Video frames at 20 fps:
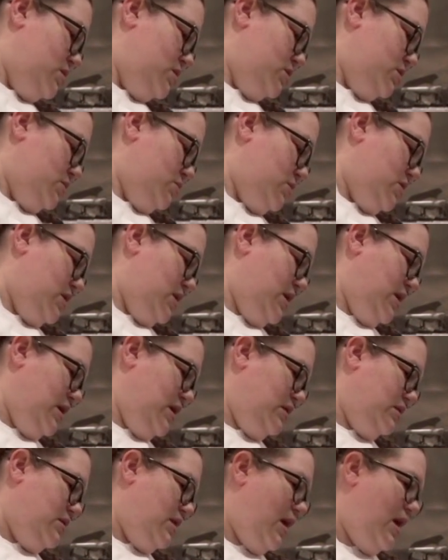So we're gonna
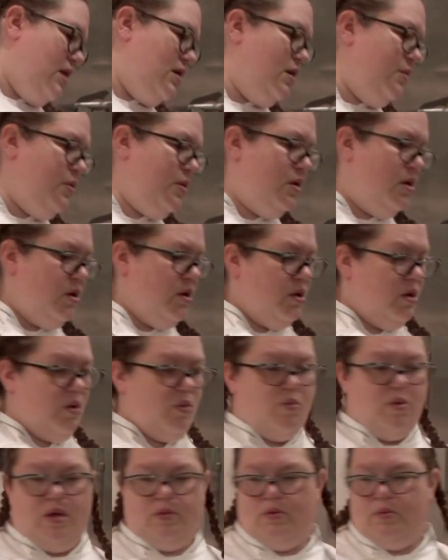heat that up
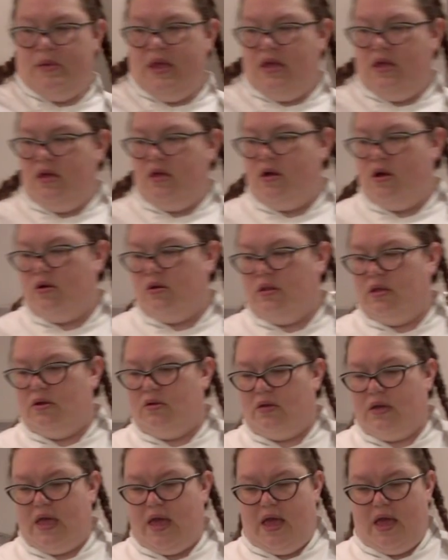while we're making our
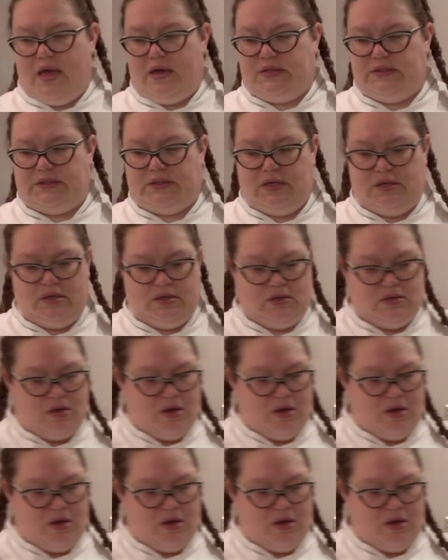little cakes.